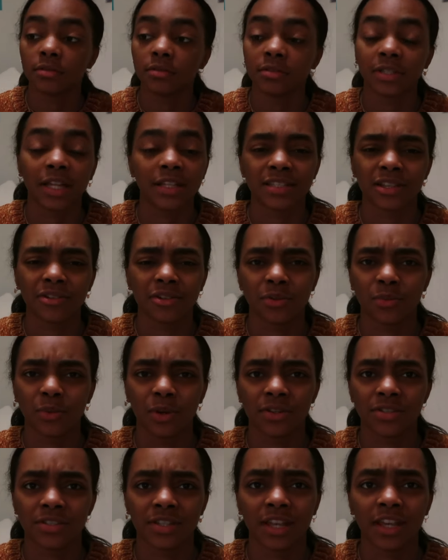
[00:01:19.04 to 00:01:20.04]
That sounded
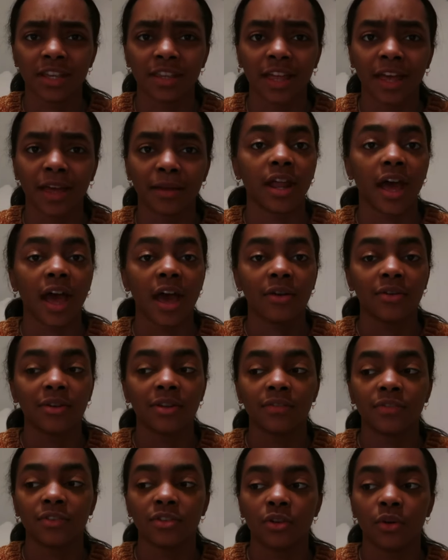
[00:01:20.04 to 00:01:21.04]
weird saying that. I don't
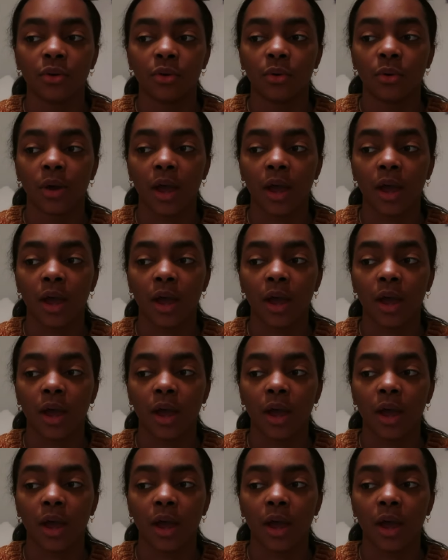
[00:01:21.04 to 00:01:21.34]
even know